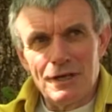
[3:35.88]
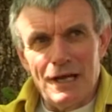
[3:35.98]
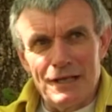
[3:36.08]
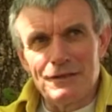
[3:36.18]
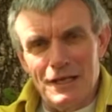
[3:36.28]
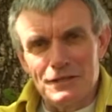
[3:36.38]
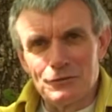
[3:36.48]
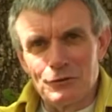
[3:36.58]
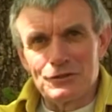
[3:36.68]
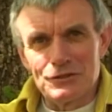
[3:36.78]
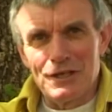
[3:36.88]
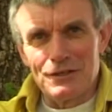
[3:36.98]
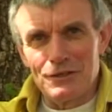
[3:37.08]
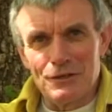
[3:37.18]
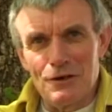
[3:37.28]
And that's not to say
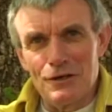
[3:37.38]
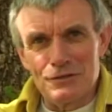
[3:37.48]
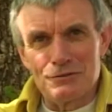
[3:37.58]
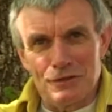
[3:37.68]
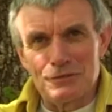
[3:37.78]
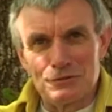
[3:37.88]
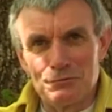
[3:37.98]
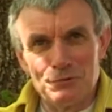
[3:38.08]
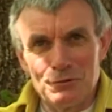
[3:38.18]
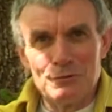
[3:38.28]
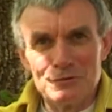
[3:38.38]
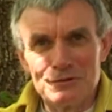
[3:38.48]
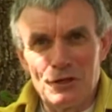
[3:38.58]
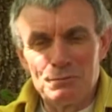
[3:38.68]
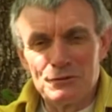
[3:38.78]
that there aren't structures and
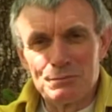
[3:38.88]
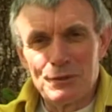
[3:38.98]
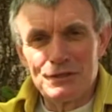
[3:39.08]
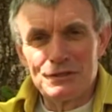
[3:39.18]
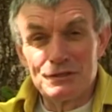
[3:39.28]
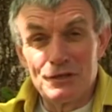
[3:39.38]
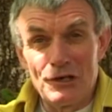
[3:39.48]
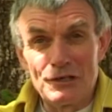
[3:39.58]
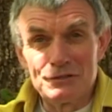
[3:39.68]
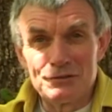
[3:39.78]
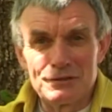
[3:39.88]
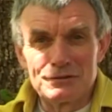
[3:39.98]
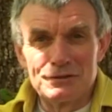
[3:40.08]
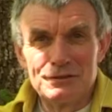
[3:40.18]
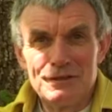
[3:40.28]
rules. Open space is highly
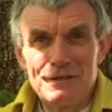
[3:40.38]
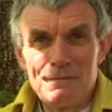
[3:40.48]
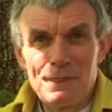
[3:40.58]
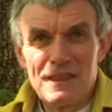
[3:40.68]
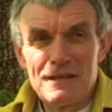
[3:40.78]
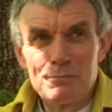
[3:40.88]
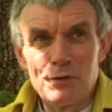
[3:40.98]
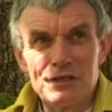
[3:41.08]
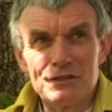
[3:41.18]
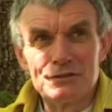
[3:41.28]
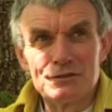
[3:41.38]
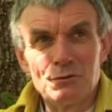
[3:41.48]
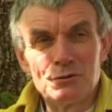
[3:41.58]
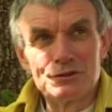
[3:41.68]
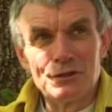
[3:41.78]
structured, but it's
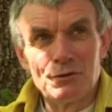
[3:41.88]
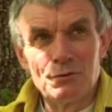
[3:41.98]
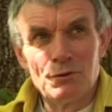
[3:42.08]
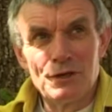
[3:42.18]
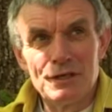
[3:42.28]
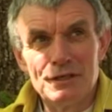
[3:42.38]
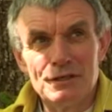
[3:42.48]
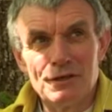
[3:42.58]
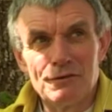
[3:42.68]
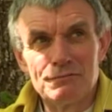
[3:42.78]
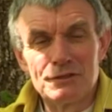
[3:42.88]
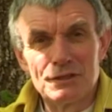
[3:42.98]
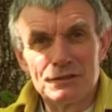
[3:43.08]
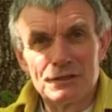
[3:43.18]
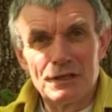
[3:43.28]
also a way of
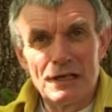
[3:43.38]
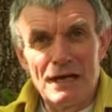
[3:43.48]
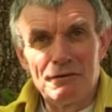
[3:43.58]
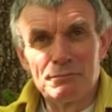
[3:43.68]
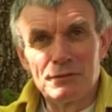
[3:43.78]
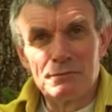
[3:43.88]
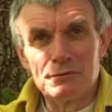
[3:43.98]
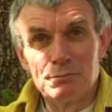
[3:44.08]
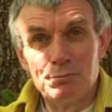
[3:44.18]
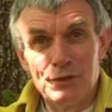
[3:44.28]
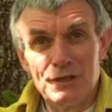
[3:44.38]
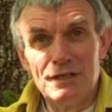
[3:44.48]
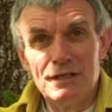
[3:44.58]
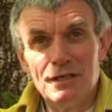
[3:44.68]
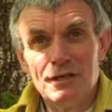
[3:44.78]
just allowing people to
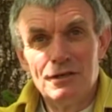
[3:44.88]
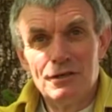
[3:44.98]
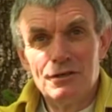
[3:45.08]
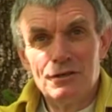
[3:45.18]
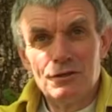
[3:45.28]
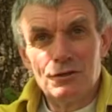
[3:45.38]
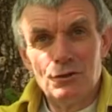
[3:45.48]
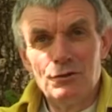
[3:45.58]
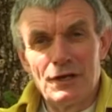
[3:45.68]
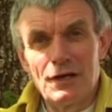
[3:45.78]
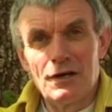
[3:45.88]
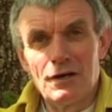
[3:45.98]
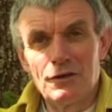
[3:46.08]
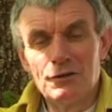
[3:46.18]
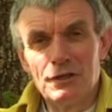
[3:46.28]
be who they
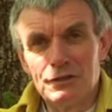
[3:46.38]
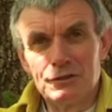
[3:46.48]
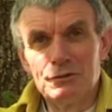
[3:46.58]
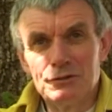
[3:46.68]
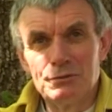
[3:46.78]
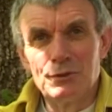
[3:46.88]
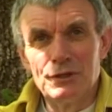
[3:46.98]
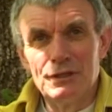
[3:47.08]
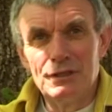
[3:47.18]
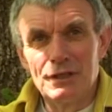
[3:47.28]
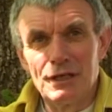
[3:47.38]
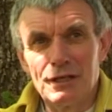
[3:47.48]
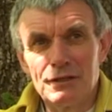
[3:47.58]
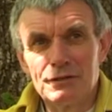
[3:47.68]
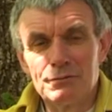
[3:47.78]
are, who they choose to be,
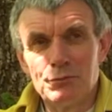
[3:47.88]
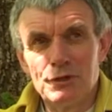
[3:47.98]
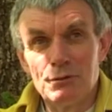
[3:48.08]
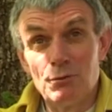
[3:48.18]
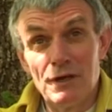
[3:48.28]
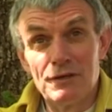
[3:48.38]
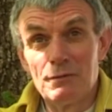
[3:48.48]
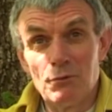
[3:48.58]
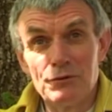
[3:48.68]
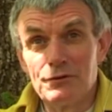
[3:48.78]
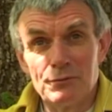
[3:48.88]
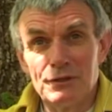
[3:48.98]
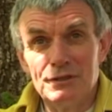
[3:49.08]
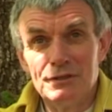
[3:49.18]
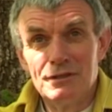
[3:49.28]
and to be where they want to
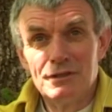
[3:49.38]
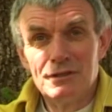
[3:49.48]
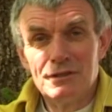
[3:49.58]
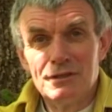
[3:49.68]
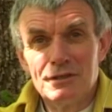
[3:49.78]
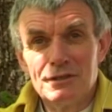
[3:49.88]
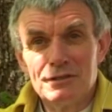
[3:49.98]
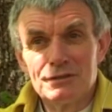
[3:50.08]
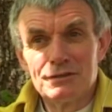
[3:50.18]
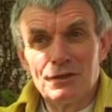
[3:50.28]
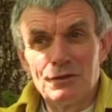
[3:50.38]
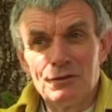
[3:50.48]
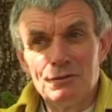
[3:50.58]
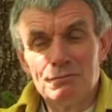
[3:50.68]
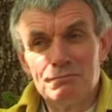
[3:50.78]
be.
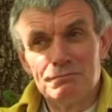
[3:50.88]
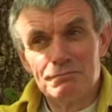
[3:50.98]
So